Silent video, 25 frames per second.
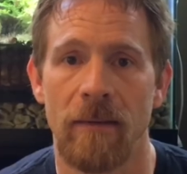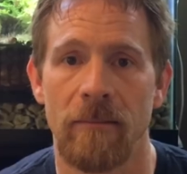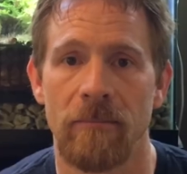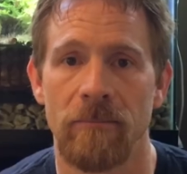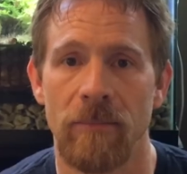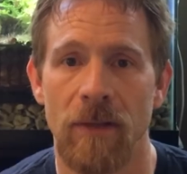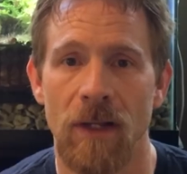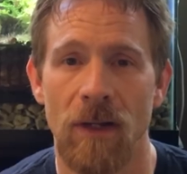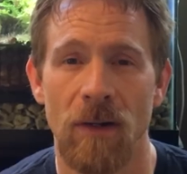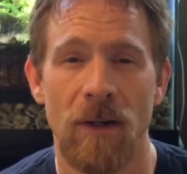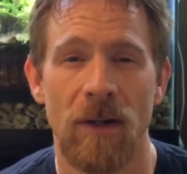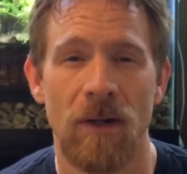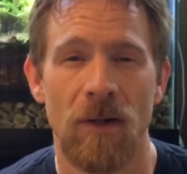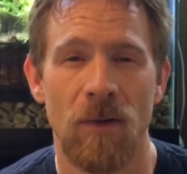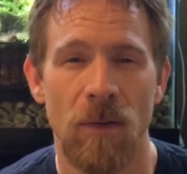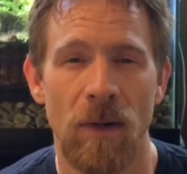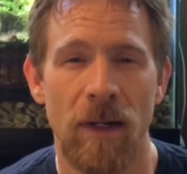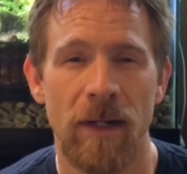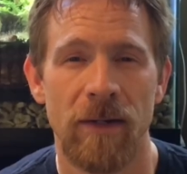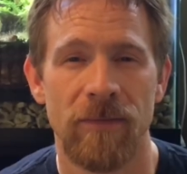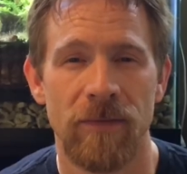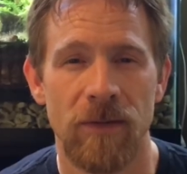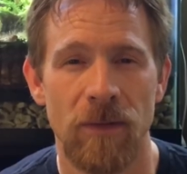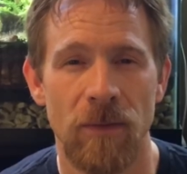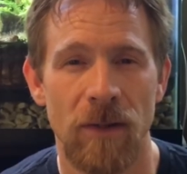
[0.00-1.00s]
There are
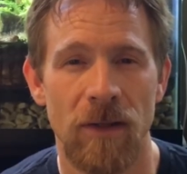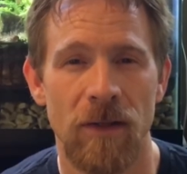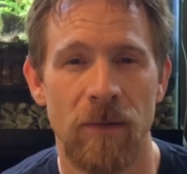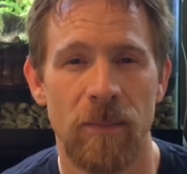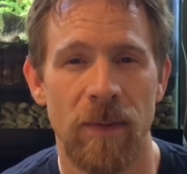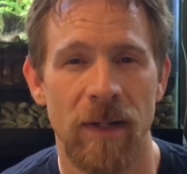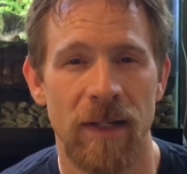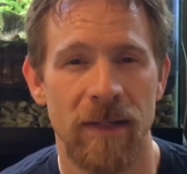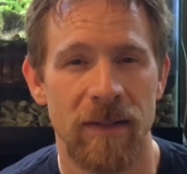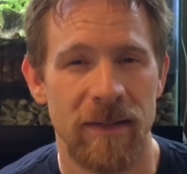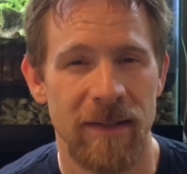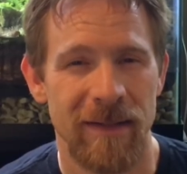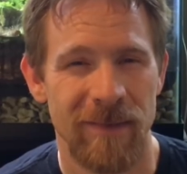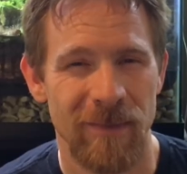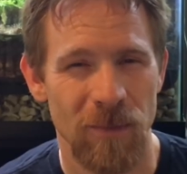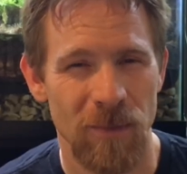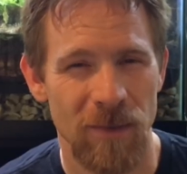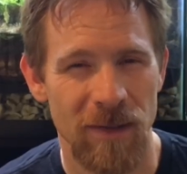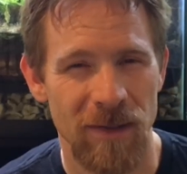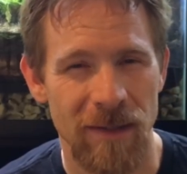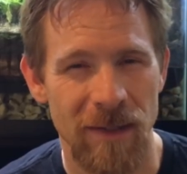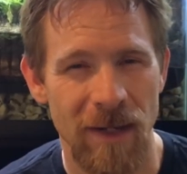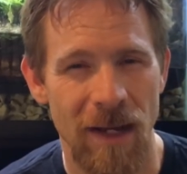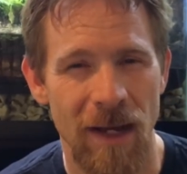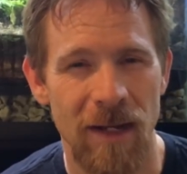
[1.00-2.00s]
quite a few other pets that
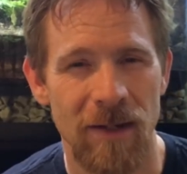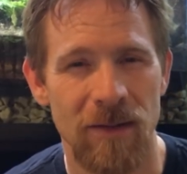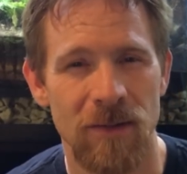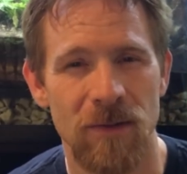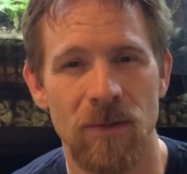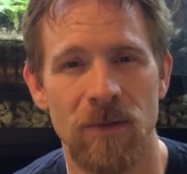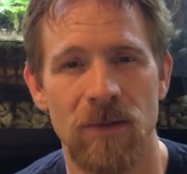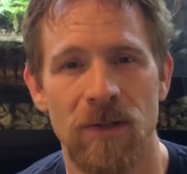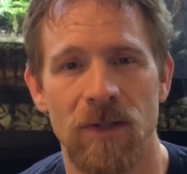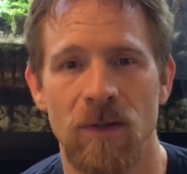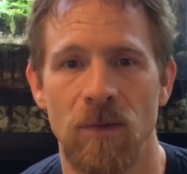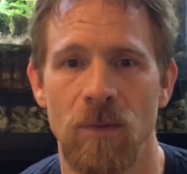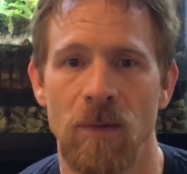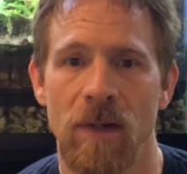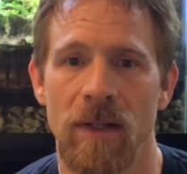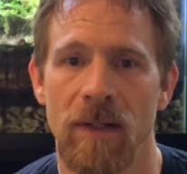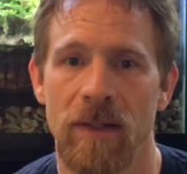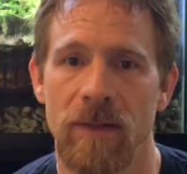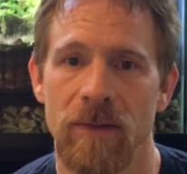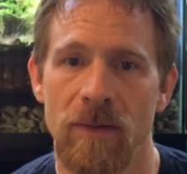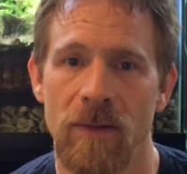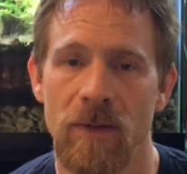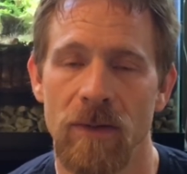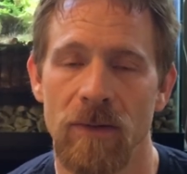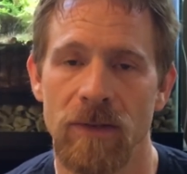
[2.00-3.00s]
would not do so well
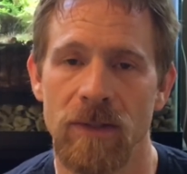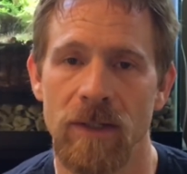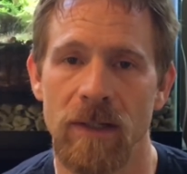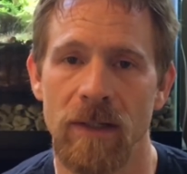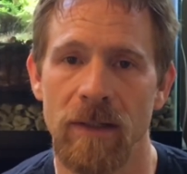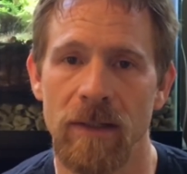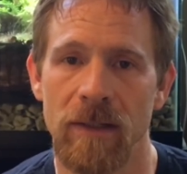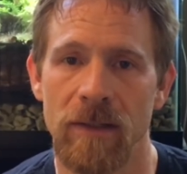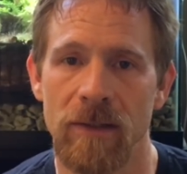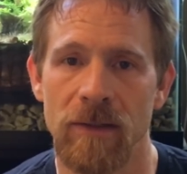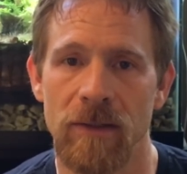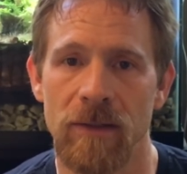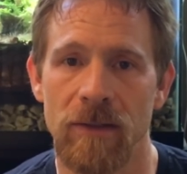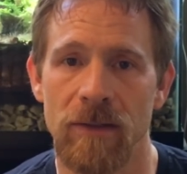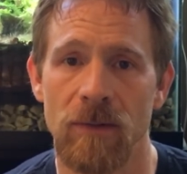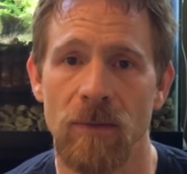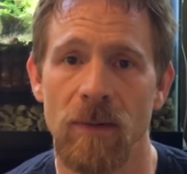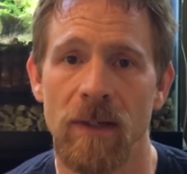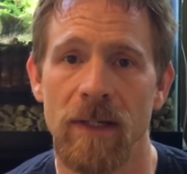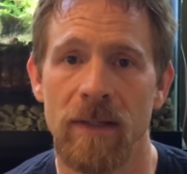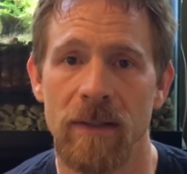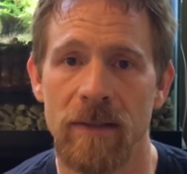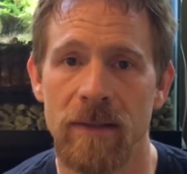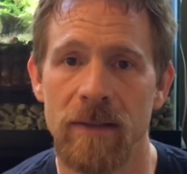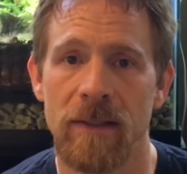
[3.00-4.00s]
under those conditions, so I
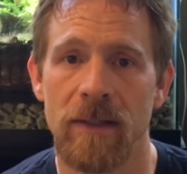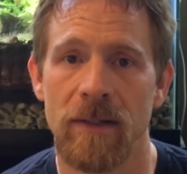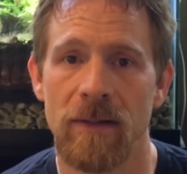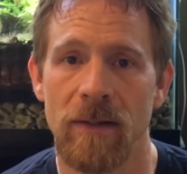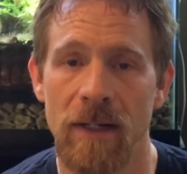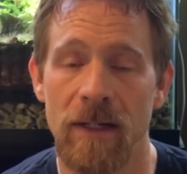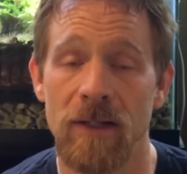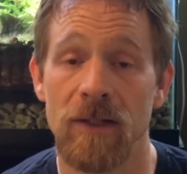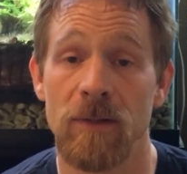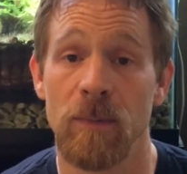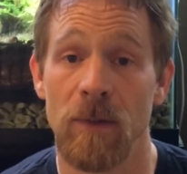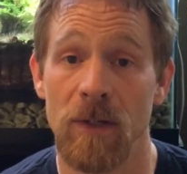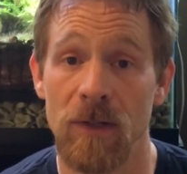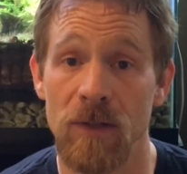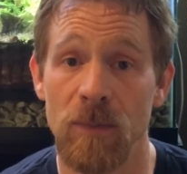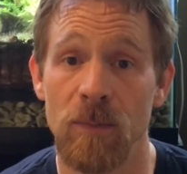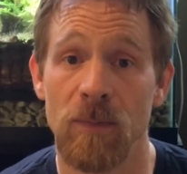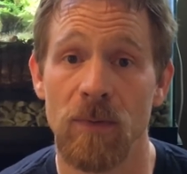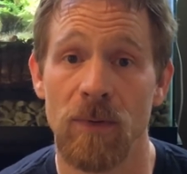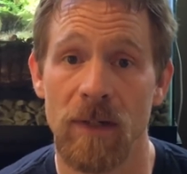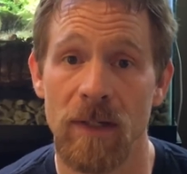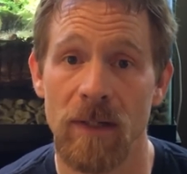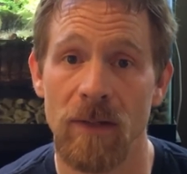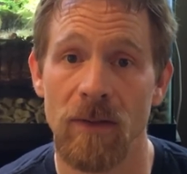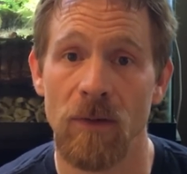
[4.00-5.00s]
consider isopods
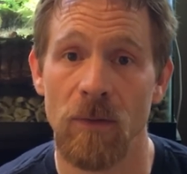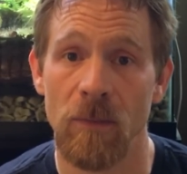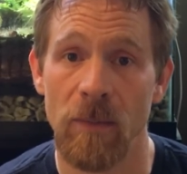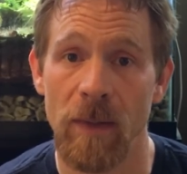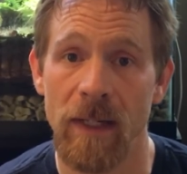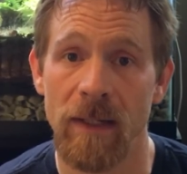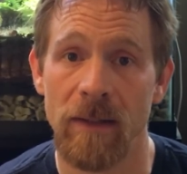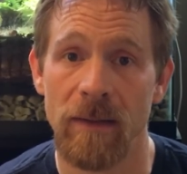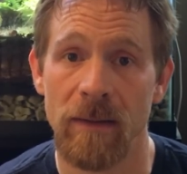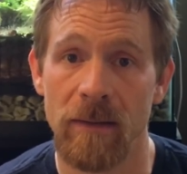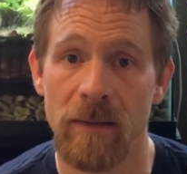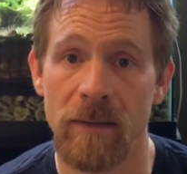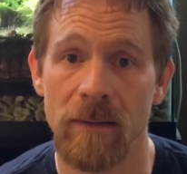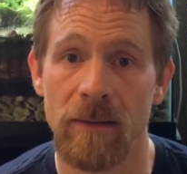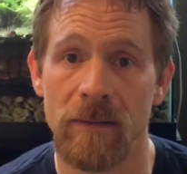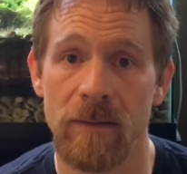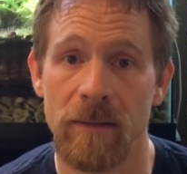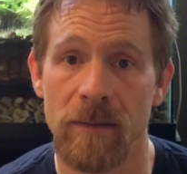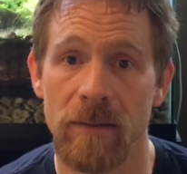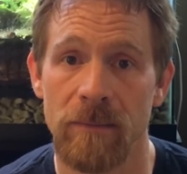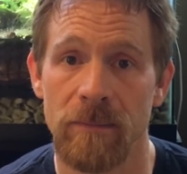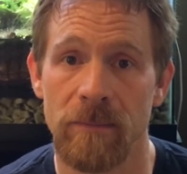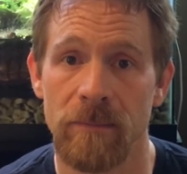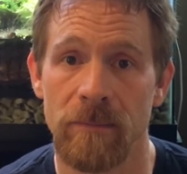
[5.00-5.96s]
pretty low maintenance.